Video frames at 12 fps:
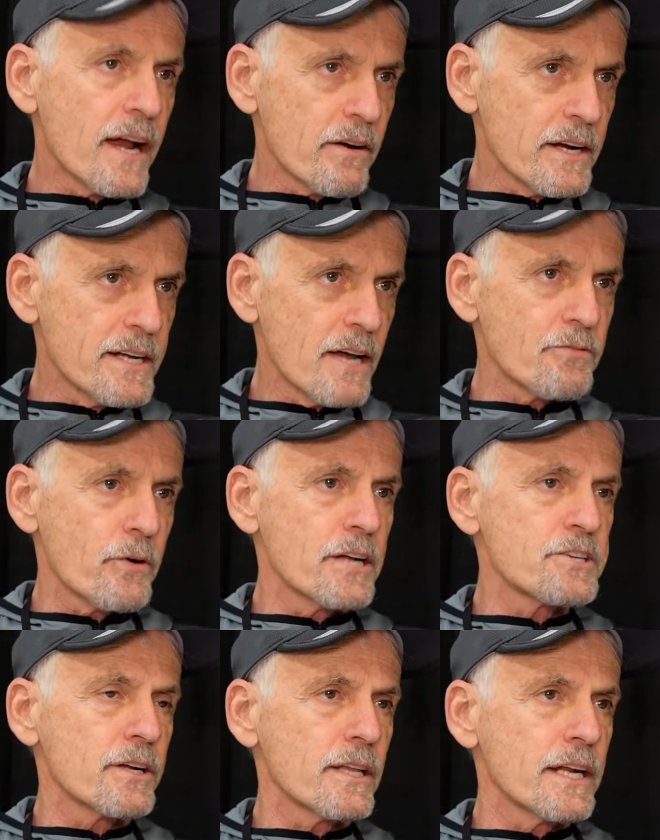Very
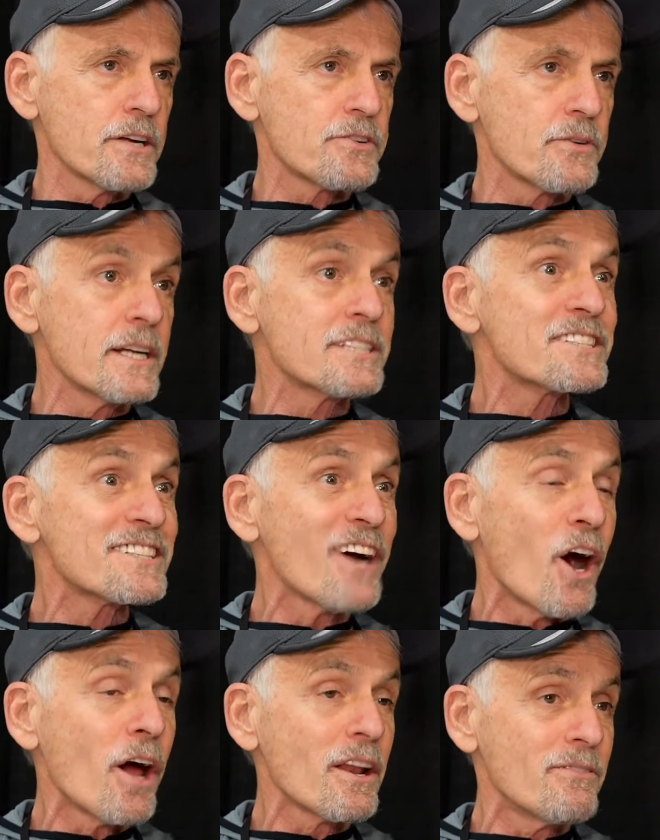deferential, and he treats
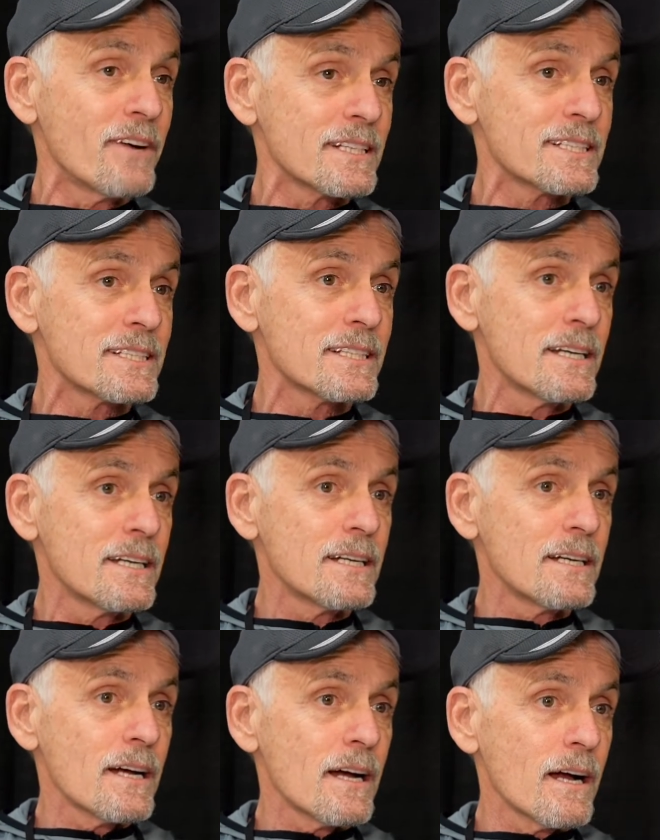all of us
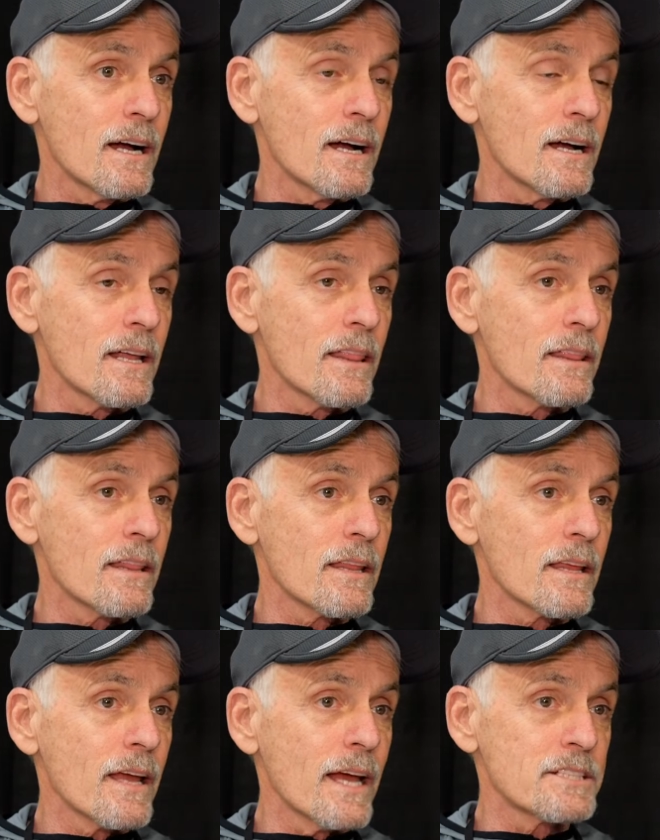
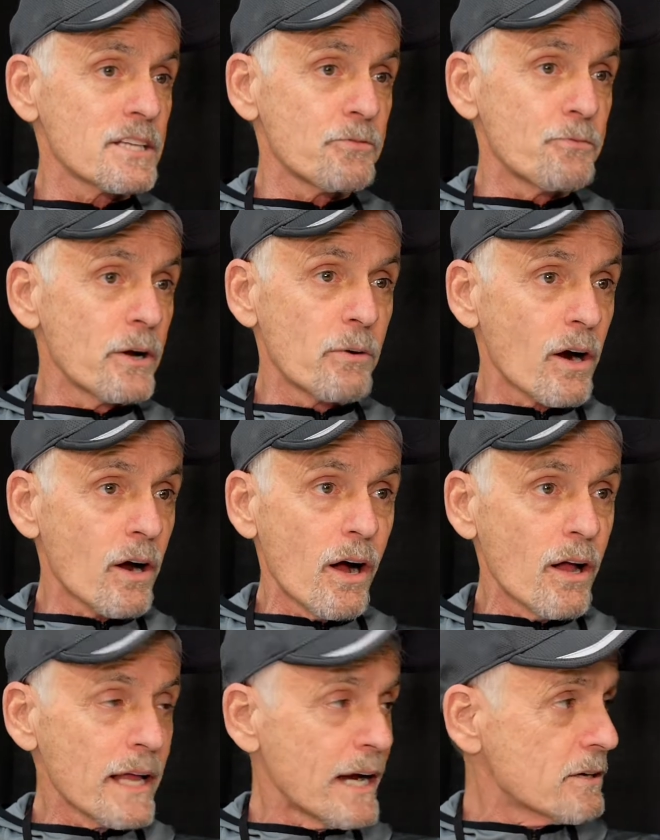as if we were
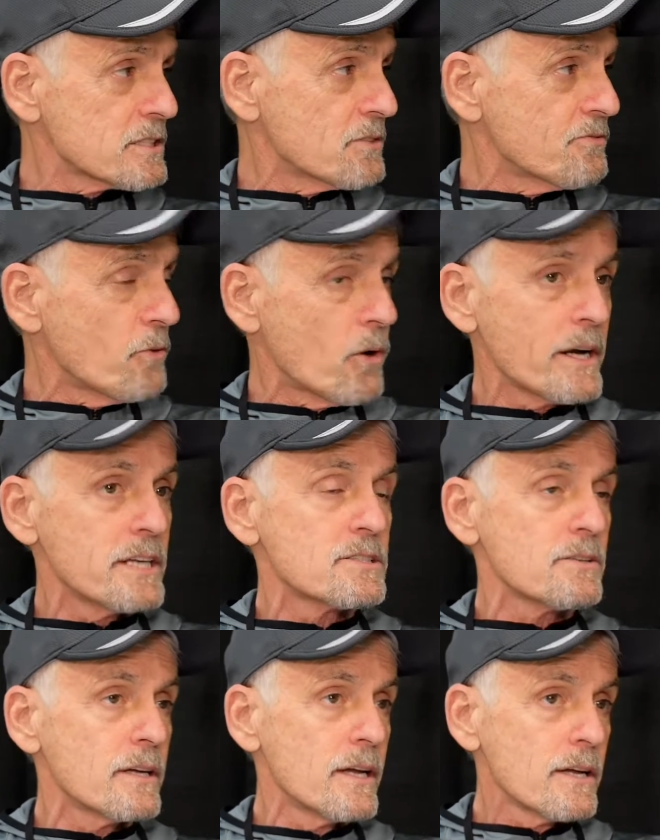all Harrison Ford.
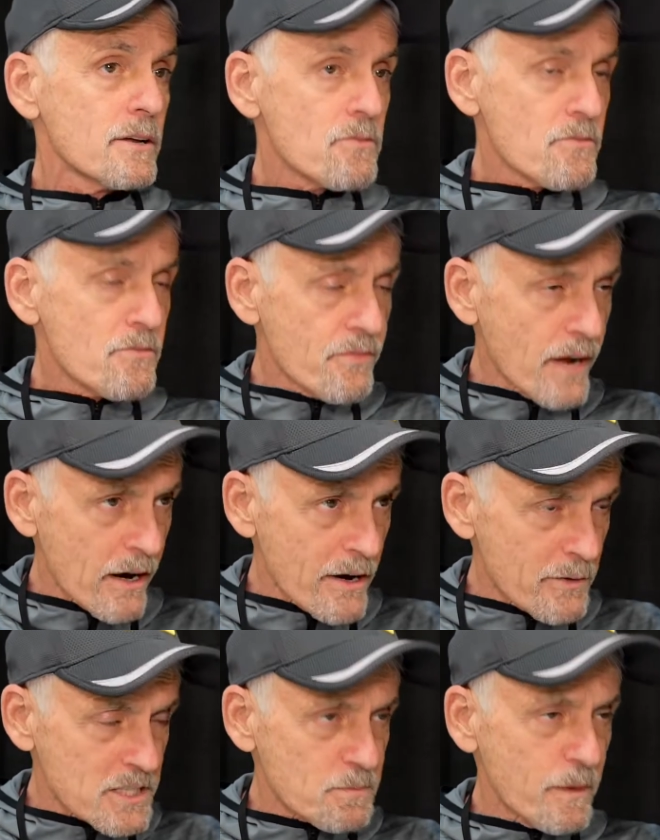He's very
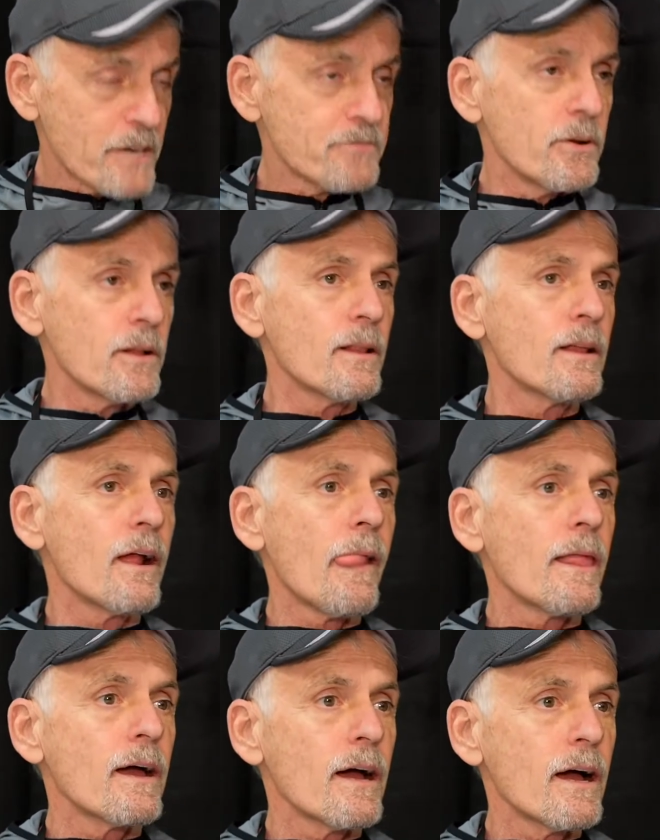respectful.
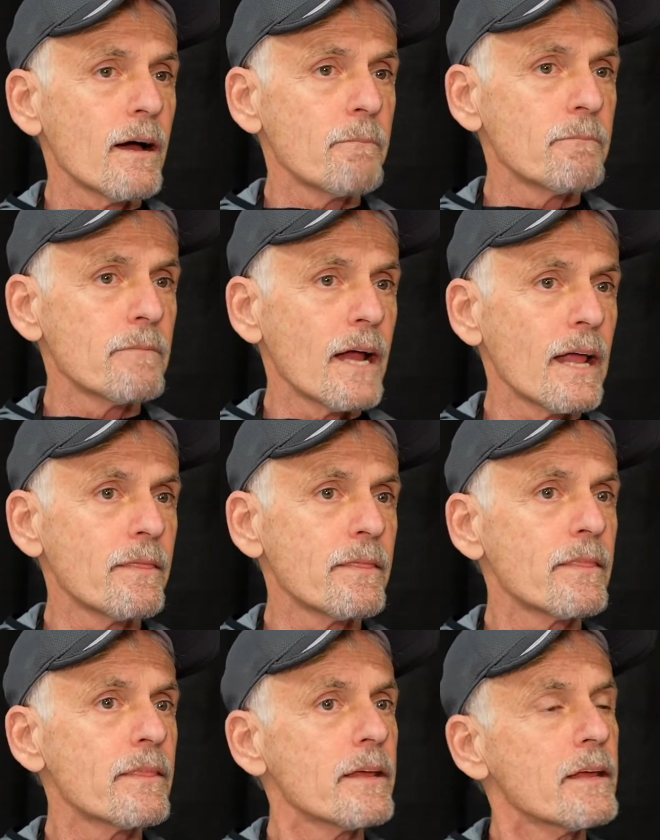And
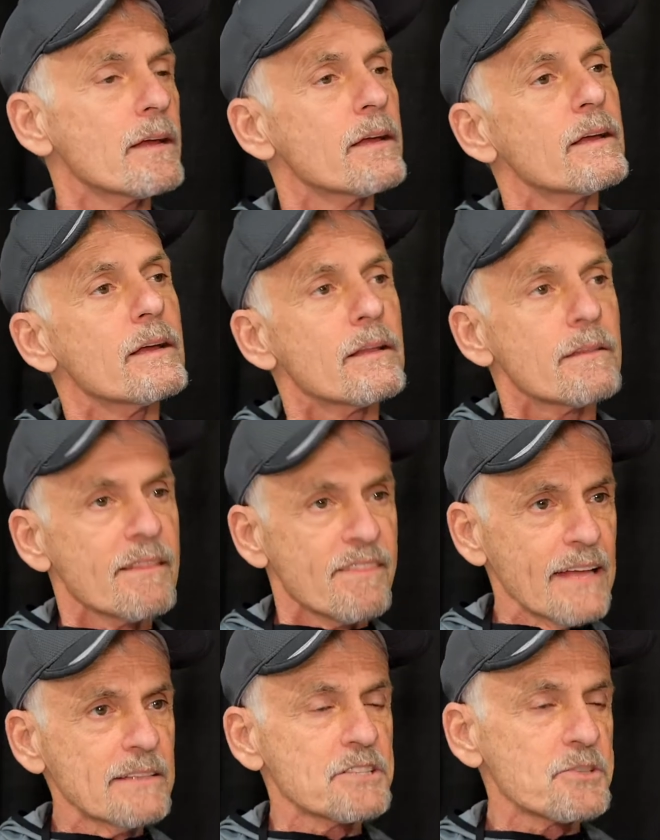the
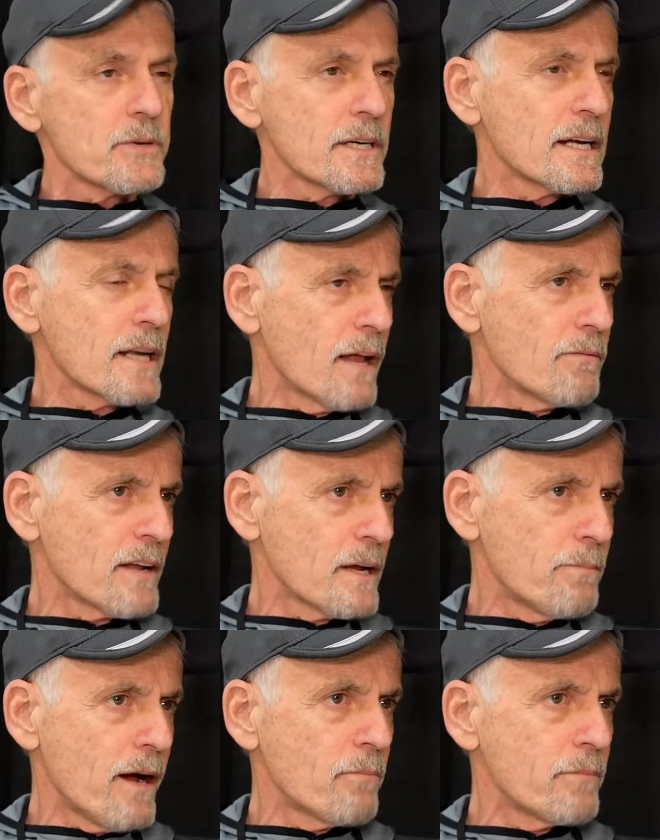thing that's really lovely
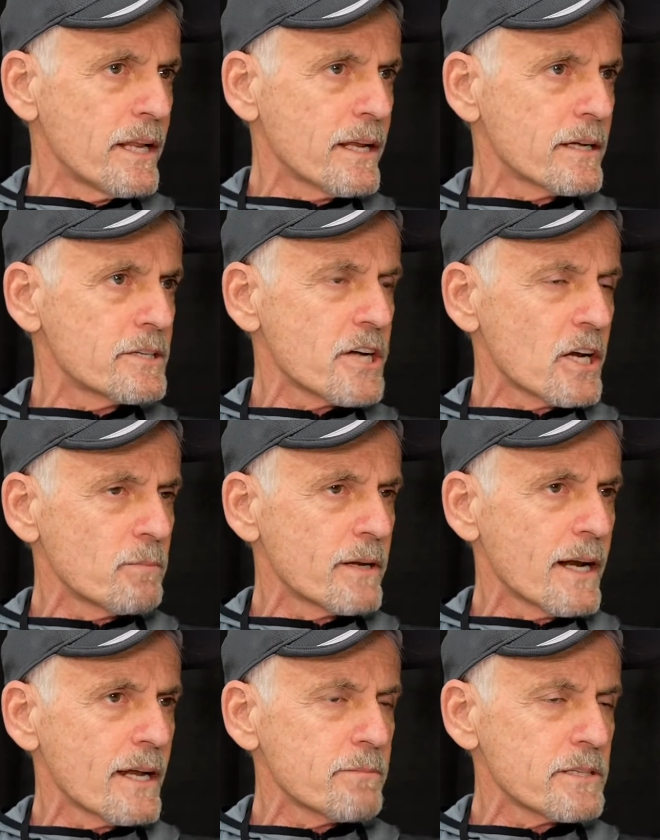about meeting a
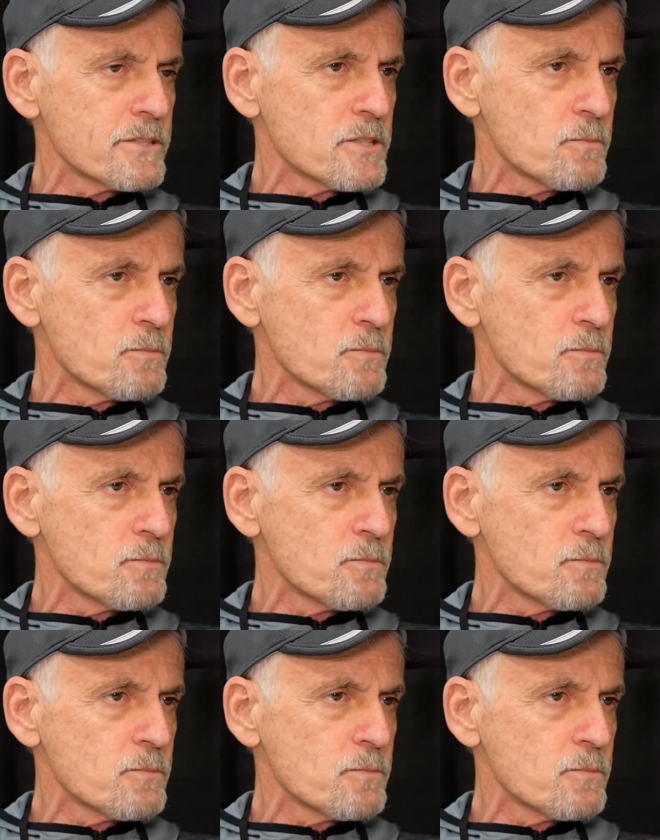gentleman like Mr.